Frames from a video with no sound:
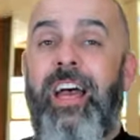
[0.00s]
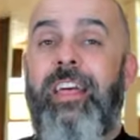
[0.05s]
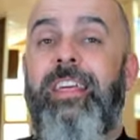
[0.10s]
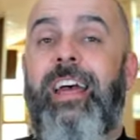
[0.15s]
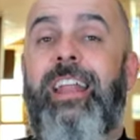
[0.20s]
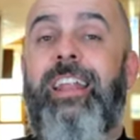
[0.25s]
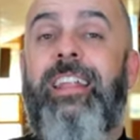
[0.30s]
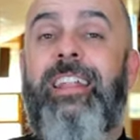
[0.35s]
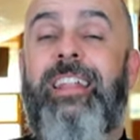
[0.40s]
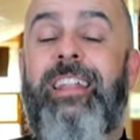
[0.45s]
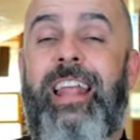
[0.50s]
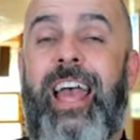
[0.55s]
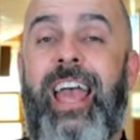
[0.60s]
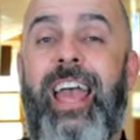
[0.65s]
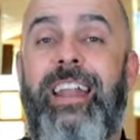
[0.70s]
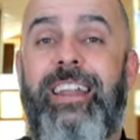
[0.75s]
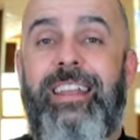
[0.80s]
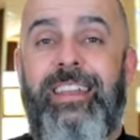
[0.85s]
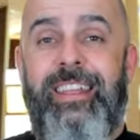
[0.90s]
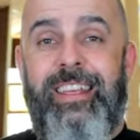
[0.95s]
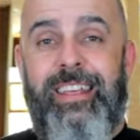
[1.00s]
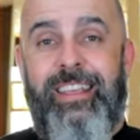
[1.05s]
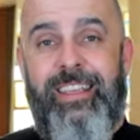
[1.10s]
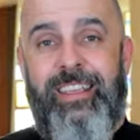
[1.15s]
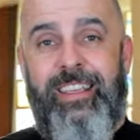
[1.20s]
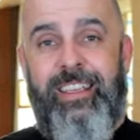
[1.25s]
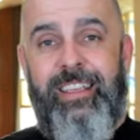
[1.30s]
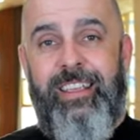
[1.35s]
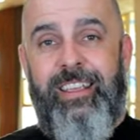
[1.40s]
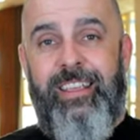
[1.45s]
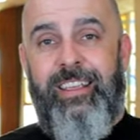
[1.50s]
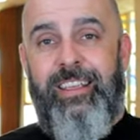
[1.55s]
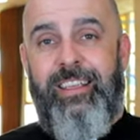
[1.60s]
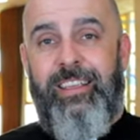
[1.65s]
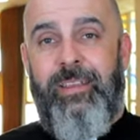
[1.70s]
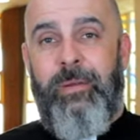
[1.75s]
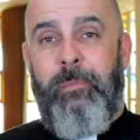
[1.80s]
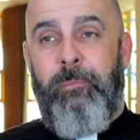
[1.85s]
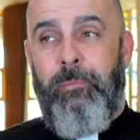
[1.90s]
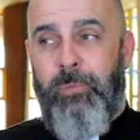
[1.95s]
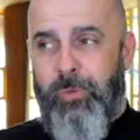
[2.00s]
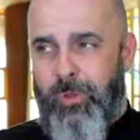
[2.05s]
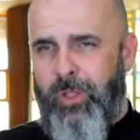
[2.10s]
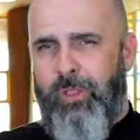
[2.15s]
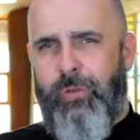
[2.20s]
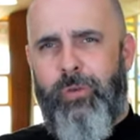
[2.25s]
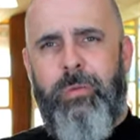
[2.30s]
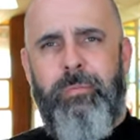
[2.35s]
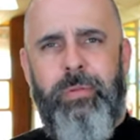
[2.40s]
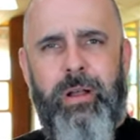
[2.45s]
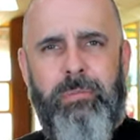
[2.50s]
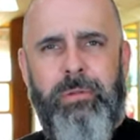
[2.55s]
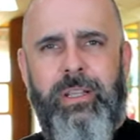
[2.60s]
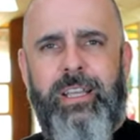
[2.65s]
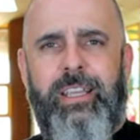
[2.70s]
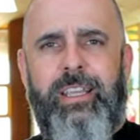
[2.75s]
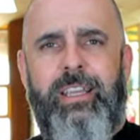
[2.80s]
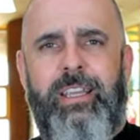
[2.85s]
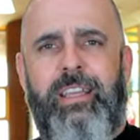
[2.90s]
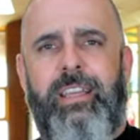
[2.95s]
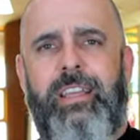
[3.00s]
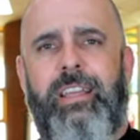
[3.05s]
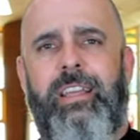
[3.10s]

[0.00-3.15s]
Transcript: that led to the Republic.